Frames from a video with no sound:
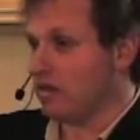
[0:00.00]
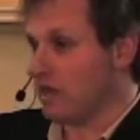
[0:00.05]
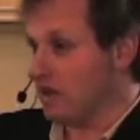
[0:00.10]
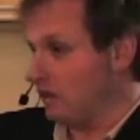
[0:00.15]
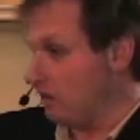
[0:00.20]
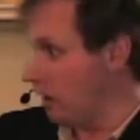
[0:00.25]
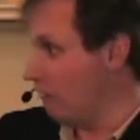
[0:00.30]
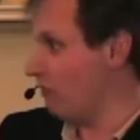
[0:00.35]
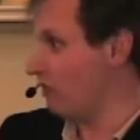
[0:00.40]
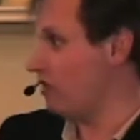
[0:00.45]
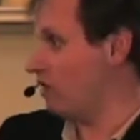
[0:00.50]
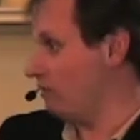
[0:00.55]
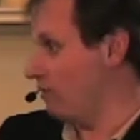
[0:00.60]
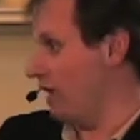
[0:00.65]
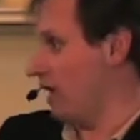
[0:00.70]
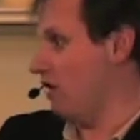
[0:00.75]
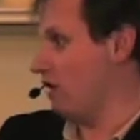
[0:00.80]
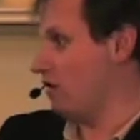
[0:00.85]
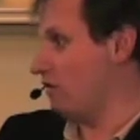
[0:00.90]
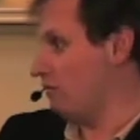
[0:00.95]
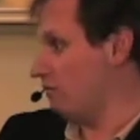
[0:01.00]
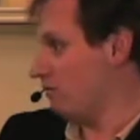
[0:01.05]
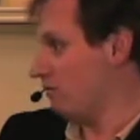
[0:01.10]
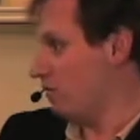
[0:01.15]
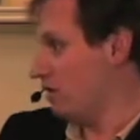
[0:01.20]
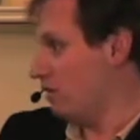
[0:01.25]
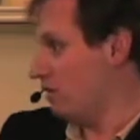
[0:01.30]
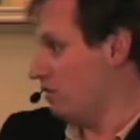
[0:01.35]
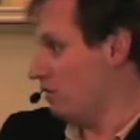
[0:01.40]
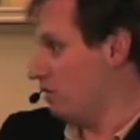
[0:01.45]
can never compare
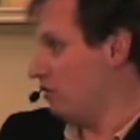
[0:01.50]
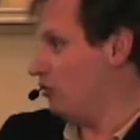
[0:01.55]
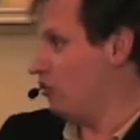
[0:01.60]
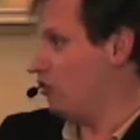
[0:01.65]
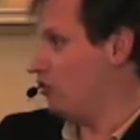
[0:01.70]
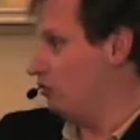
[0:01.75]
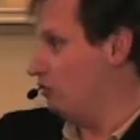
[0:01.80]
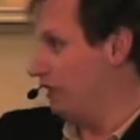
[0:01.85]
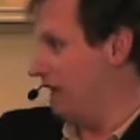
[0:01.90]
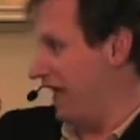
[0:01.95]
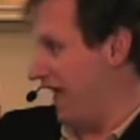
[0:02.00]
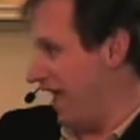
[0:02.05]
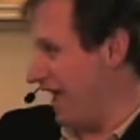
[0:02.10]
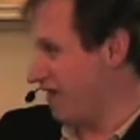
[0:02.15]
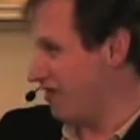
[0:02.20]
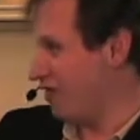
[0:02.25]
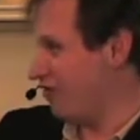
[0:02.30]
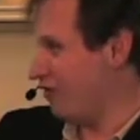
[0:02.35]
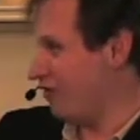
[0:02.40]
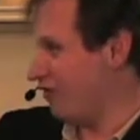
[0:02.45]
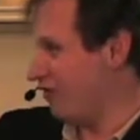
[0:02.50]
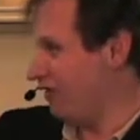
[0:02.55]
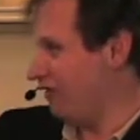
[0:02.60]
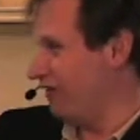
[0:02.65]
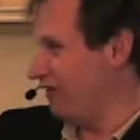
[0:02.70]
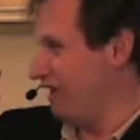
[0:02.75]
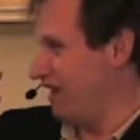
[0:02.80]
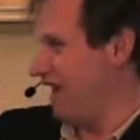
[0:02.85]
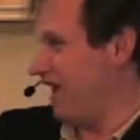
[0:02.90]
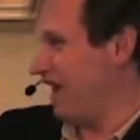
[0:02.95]
to the actual
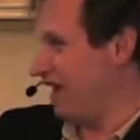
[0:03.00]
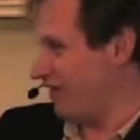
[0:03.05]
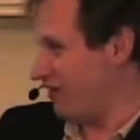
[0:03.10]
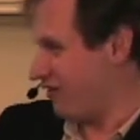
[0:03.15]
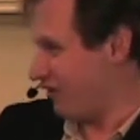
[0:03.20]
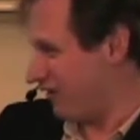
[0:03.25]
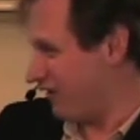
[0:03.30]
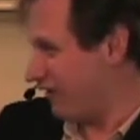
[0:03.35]
The Exorcist.